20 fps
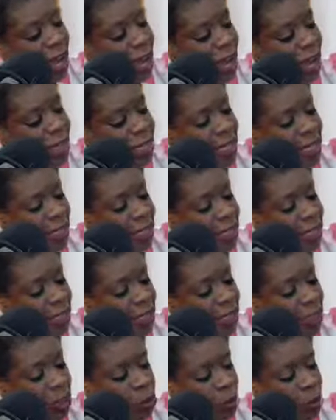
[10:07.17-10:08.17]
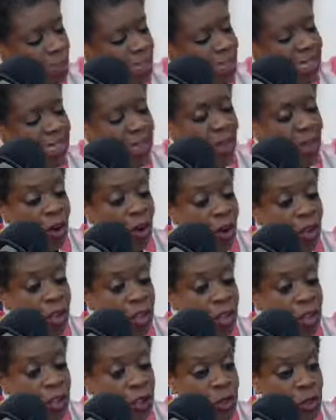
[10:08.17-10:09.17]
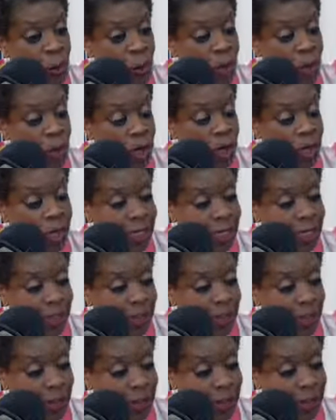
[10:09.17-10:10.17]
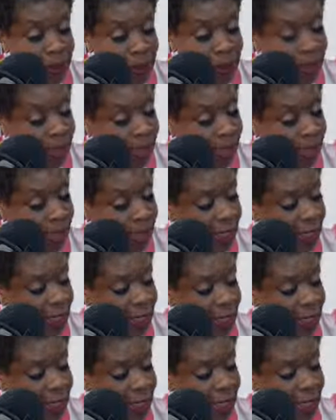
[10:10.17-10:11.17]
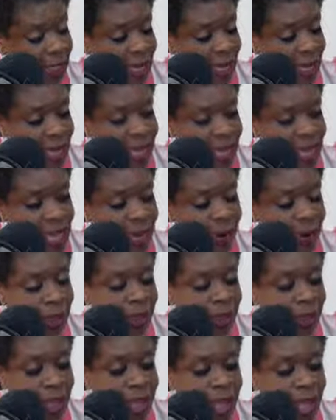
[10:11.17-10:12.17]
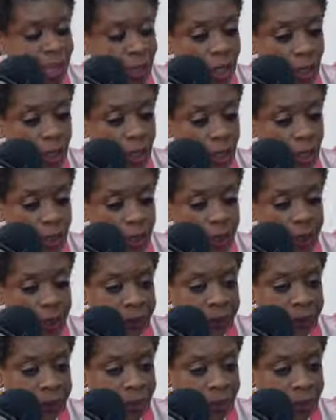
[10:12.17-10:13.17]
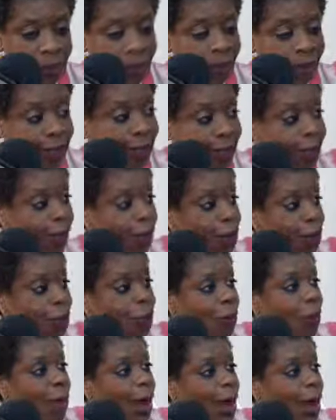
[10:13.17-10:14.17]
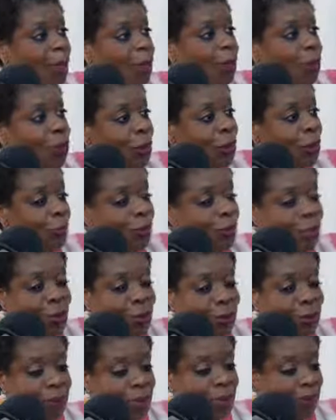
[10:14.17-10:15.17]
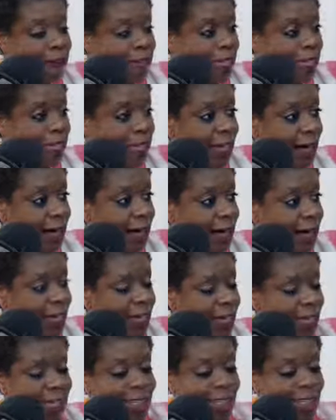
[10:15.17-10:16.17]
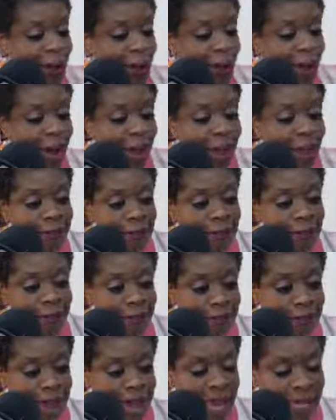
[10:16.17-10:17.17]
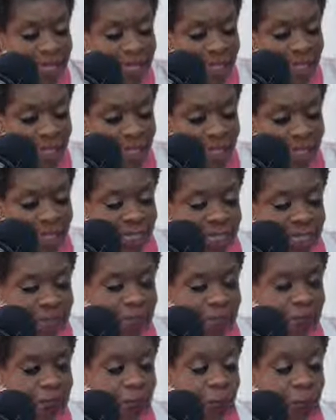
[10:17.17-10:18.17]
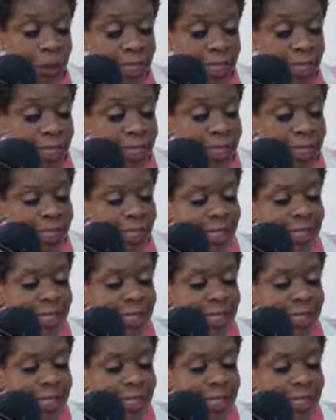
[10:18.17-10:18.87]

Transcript: i grazed it on the door in my building and now it looks like a corn uh, like like a, a corn between my finger so i have to bandage it and keep it moist